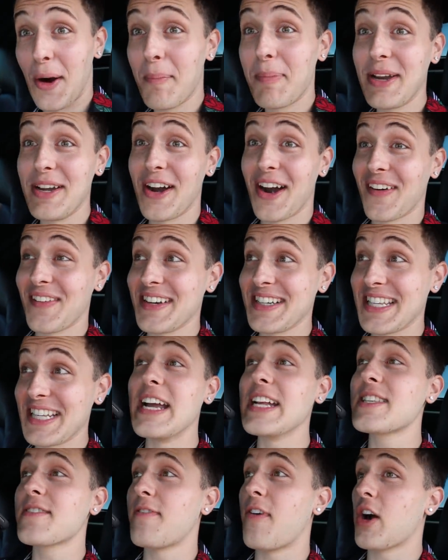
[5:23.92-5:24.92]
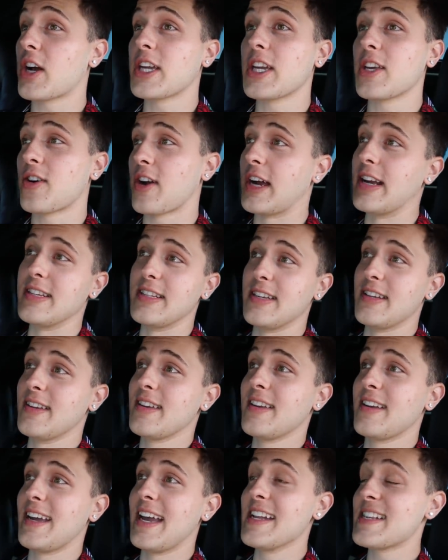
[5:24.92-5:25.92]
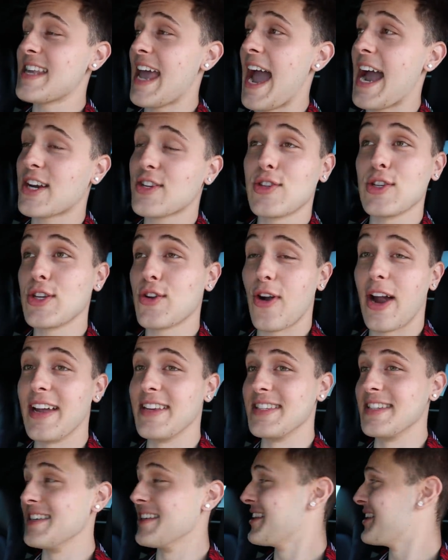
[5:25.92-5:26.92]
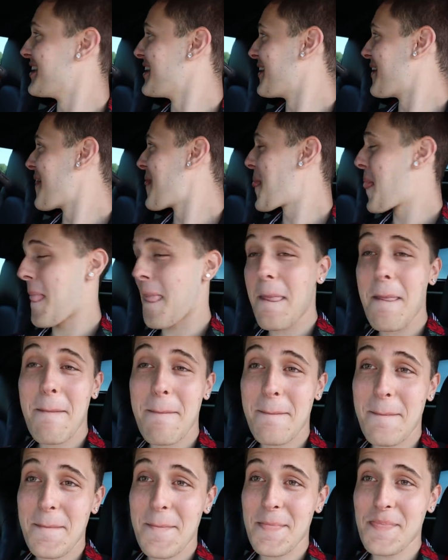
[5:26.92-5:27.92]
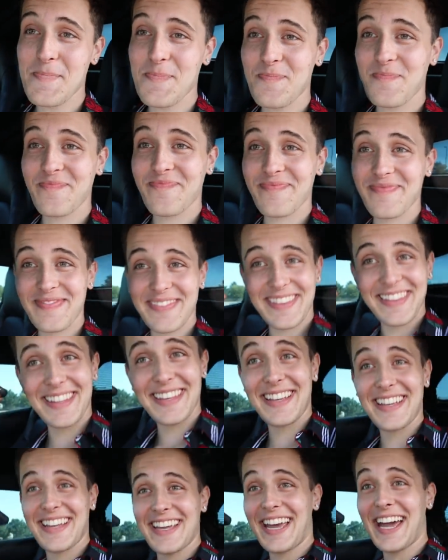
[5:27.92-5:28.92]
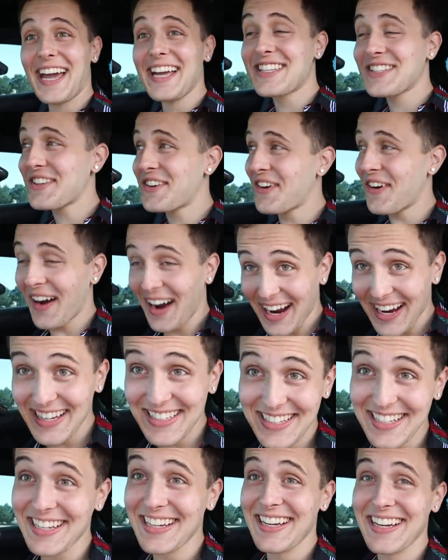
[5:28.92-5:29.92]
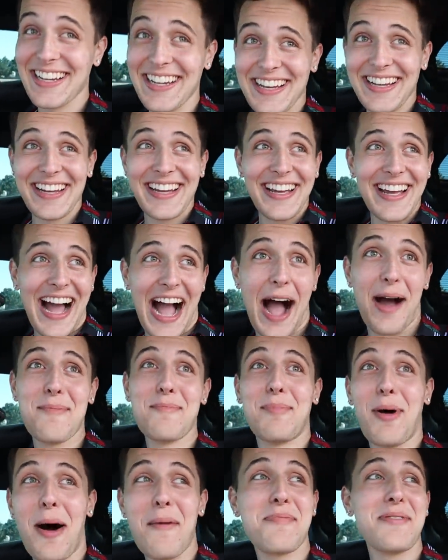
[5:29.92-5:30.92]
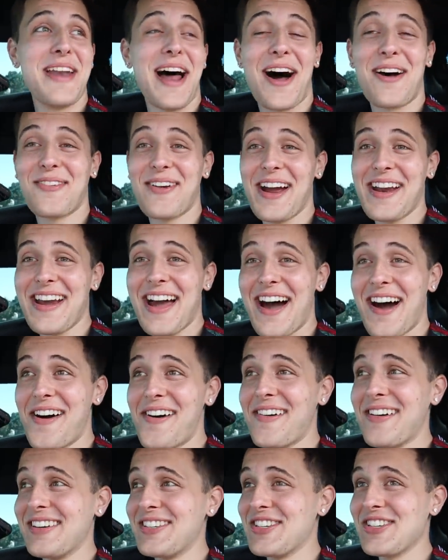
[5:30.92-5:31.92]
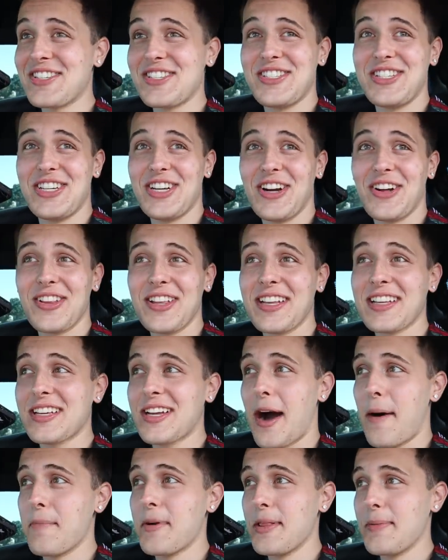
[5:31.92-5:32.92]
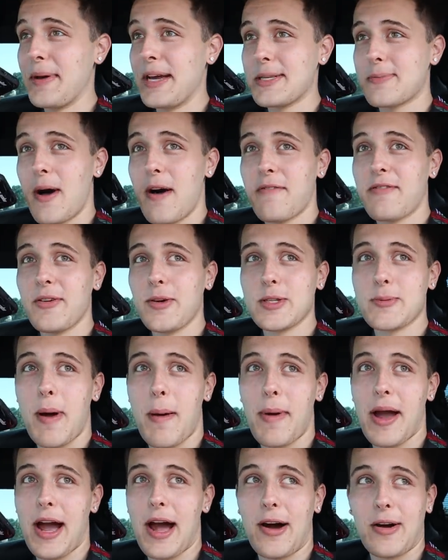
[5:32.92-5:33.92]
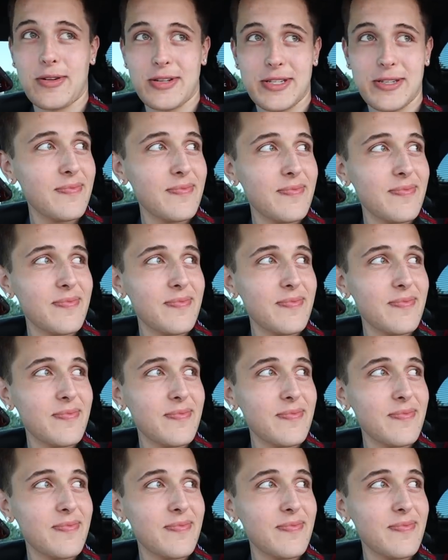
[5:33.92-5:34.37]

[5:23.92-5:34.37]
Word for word: Don't be nervous. It's crazy. It's actually crazy. It's crazy. It's crazy. I'm bumping out right now, just chilling, coming to the baseball fields by my house. Oh